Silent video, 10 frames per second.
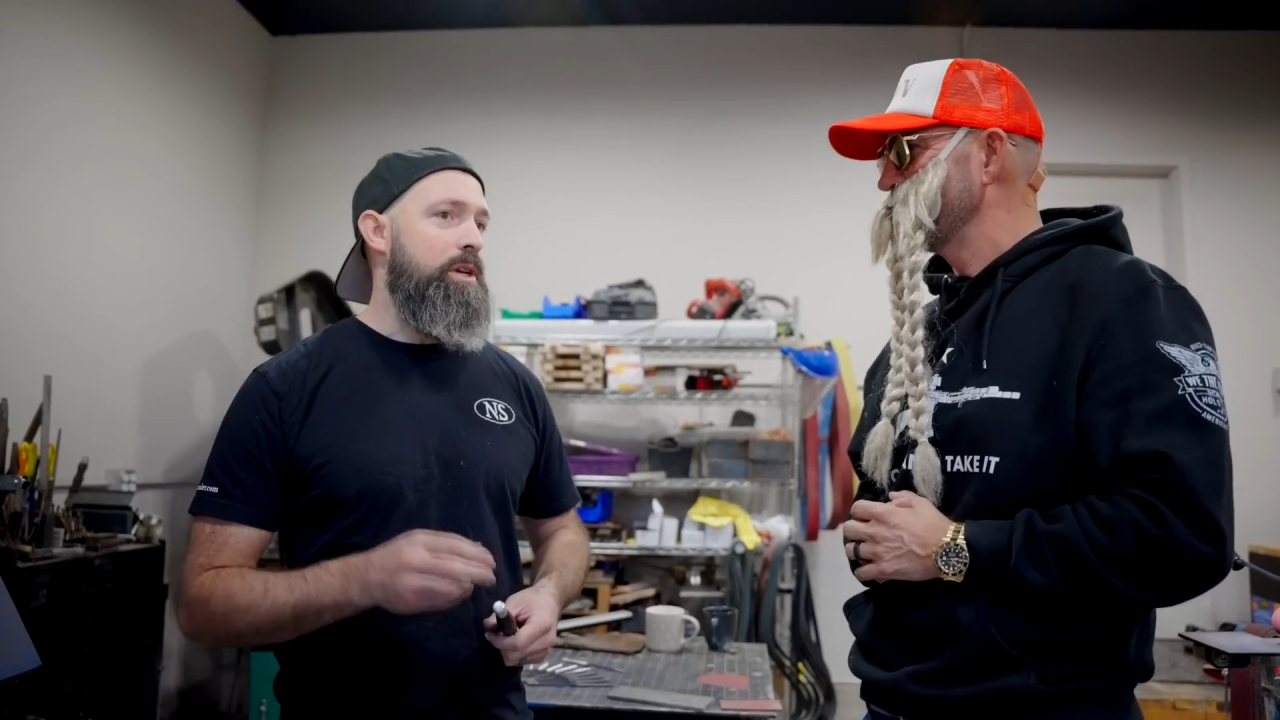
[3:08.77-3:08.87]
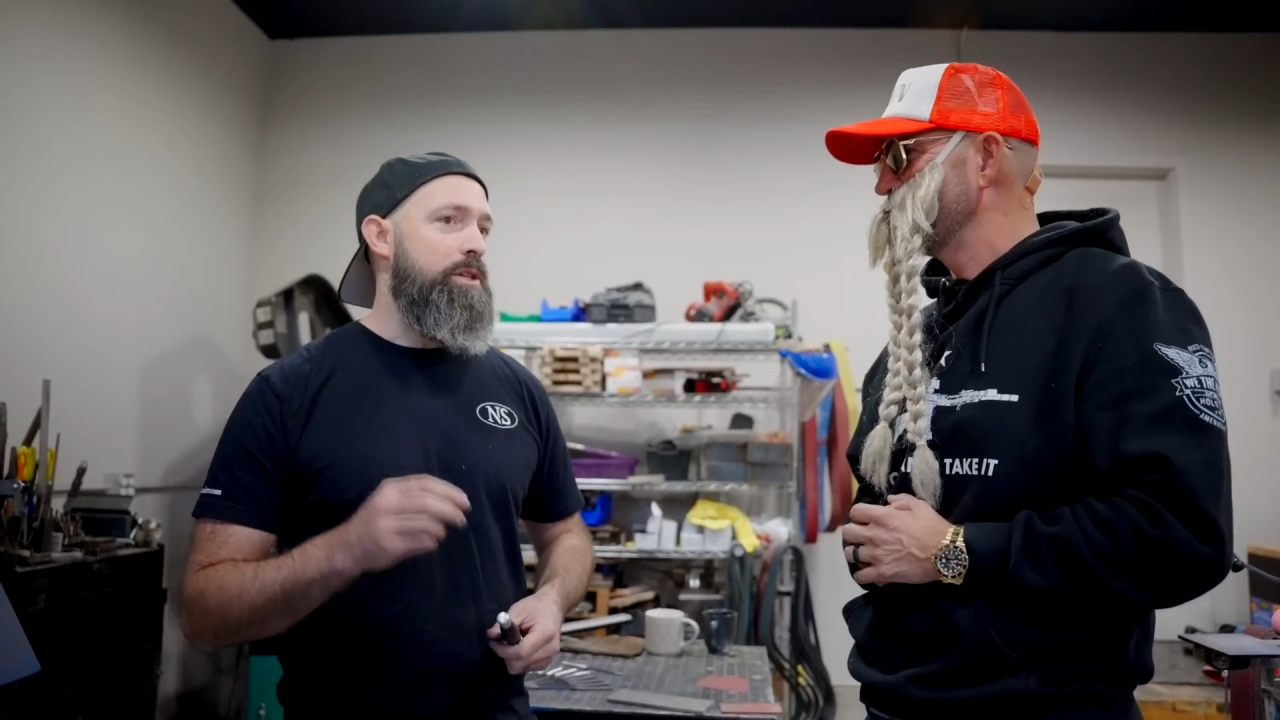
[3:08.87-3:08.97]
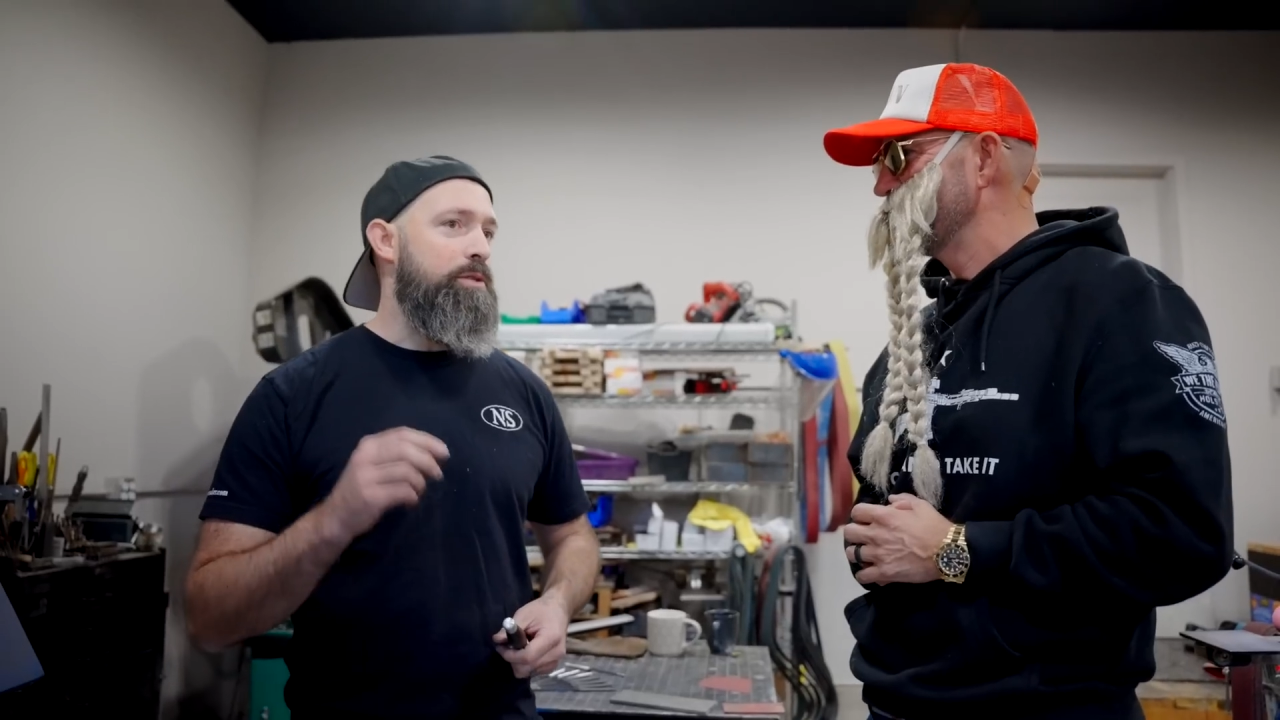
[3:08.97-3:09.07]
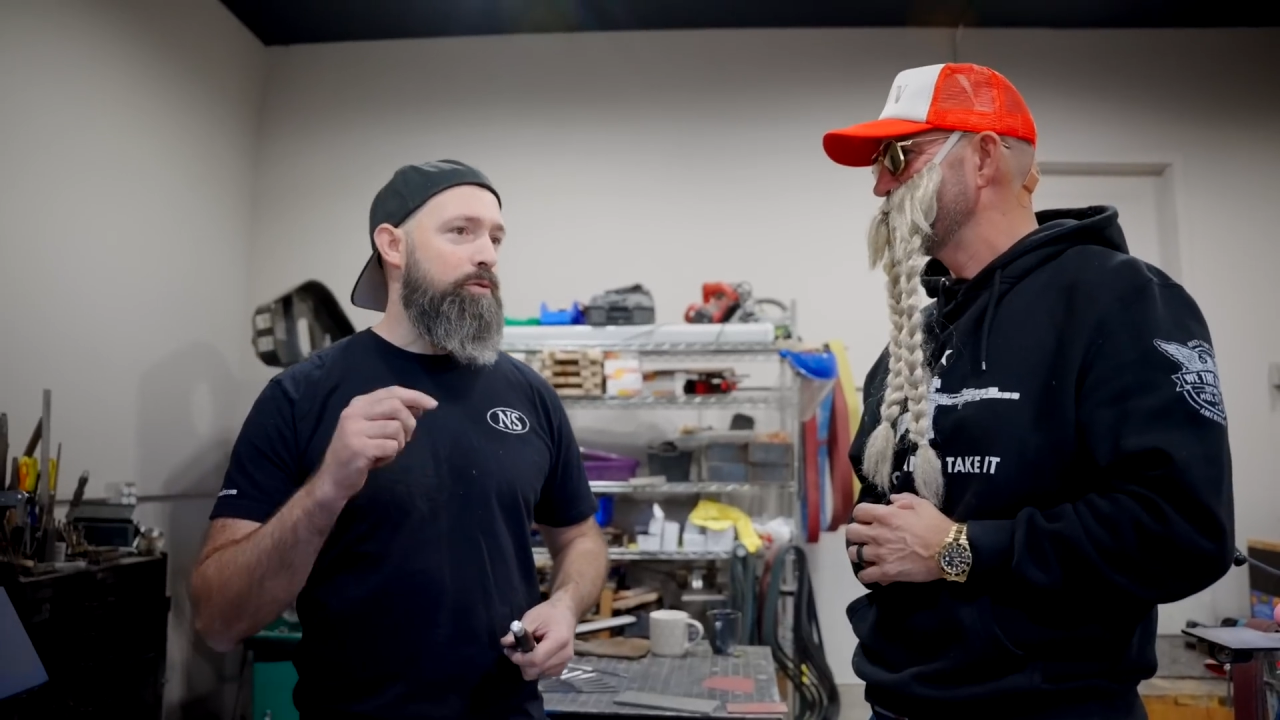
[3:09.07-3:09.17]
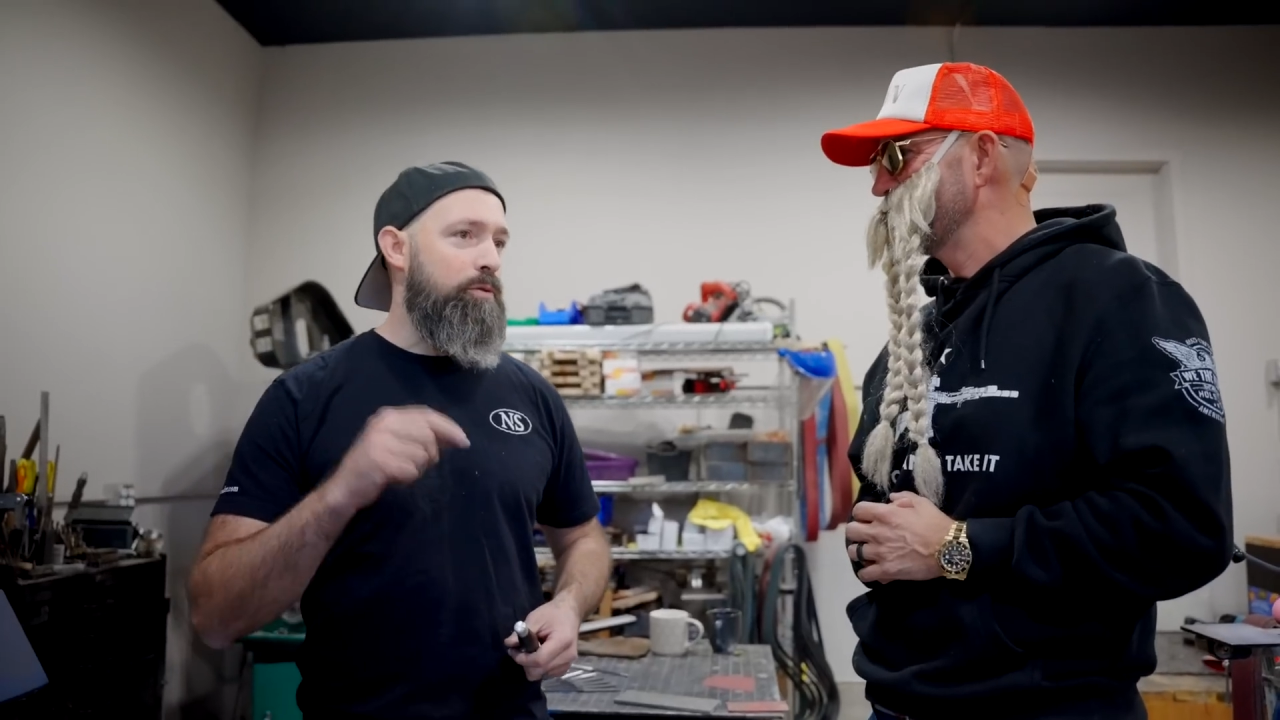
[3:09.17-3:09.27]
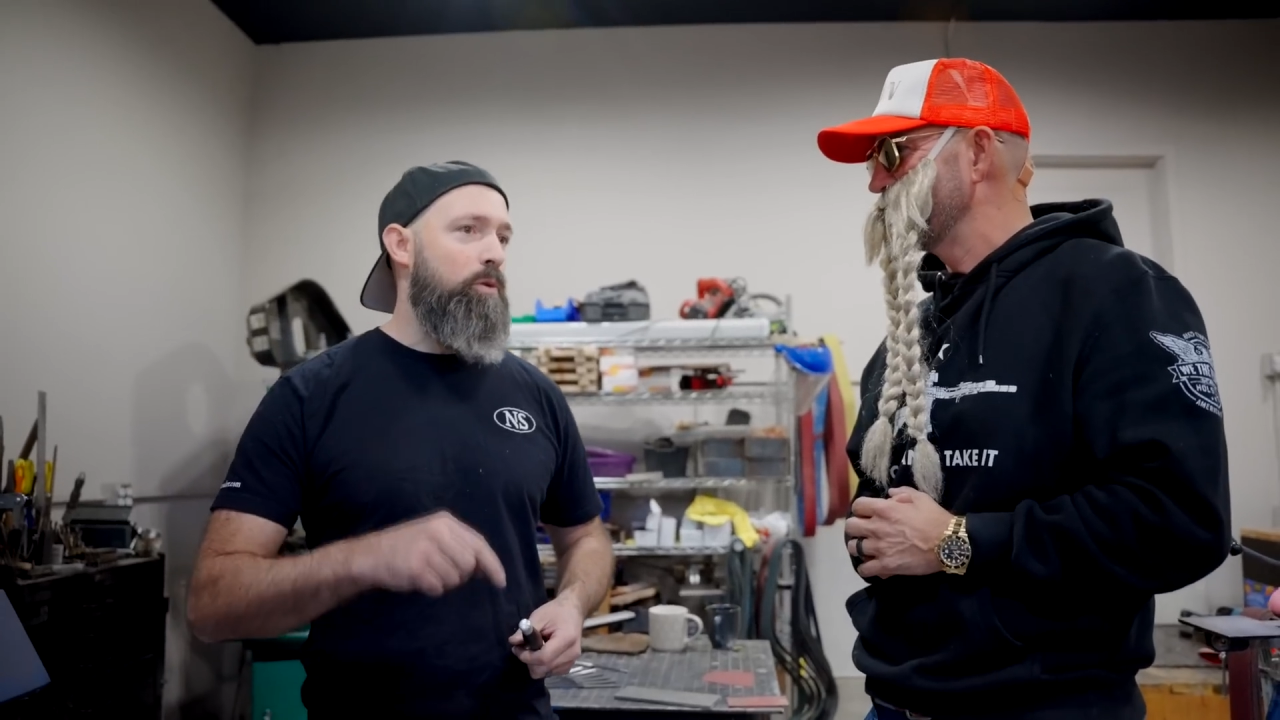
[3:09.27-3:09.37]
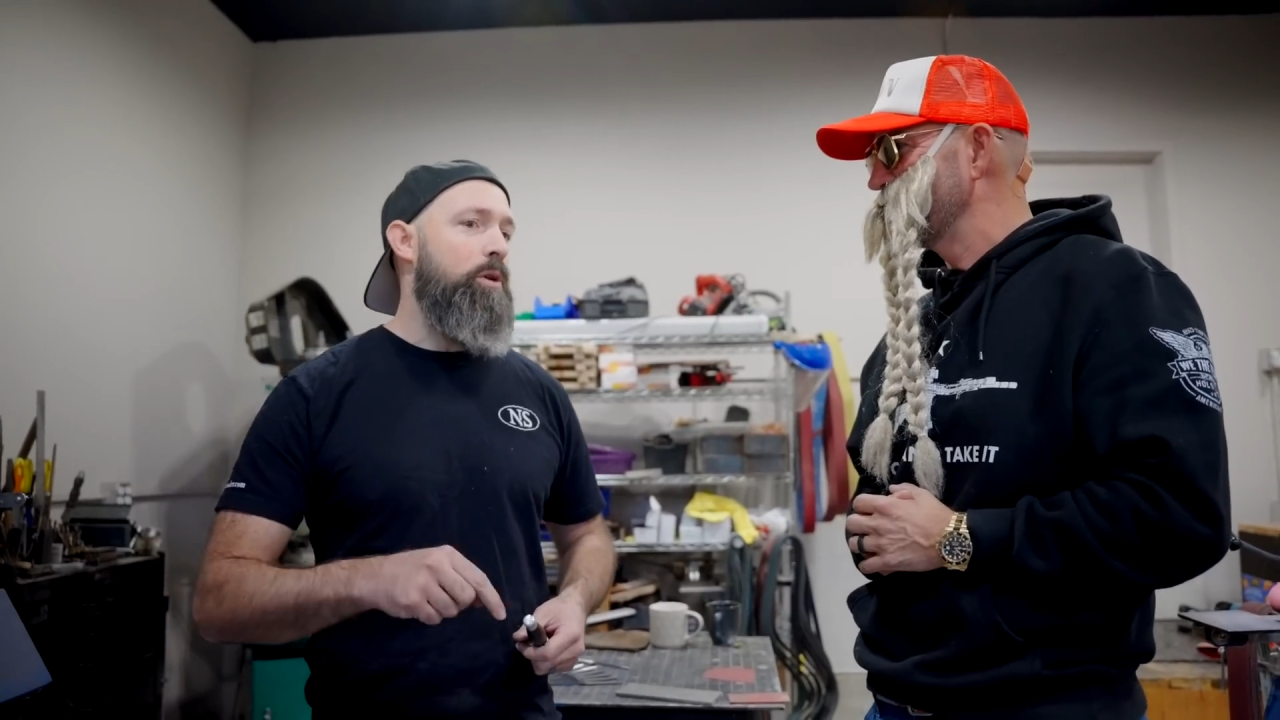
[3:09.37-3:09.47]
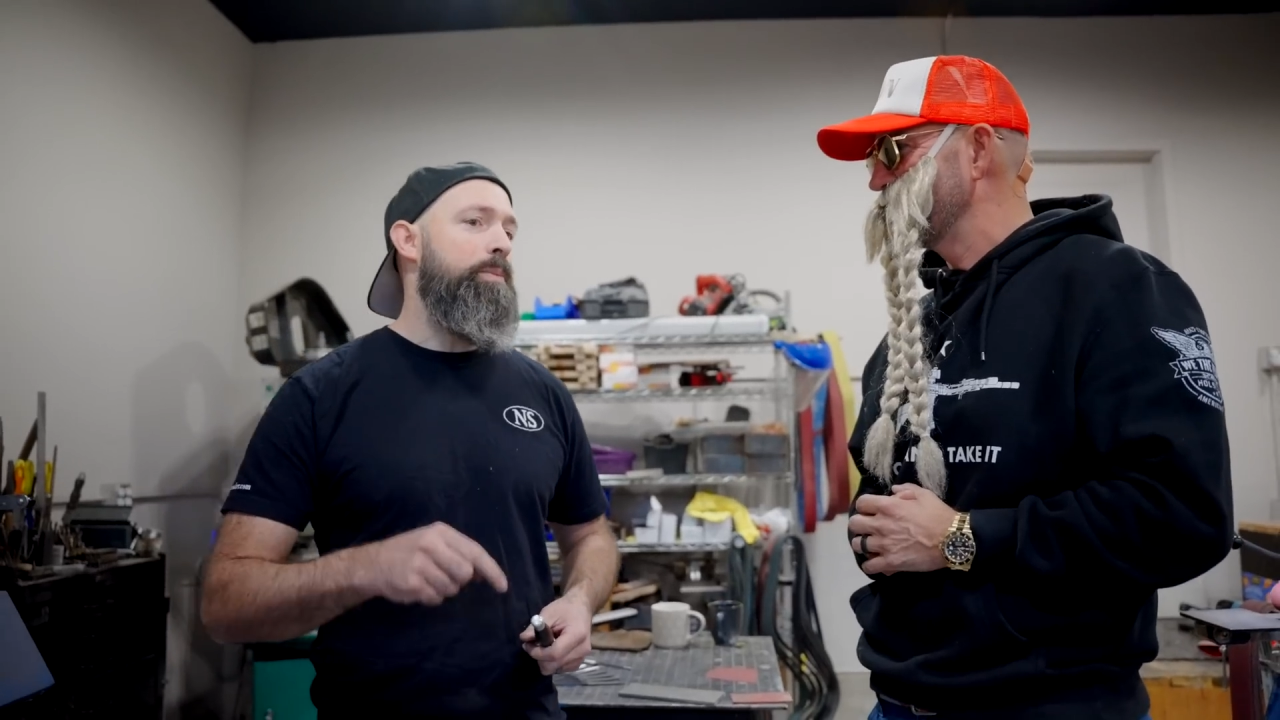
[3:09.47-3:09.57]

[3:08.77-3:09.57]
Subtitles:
season 4,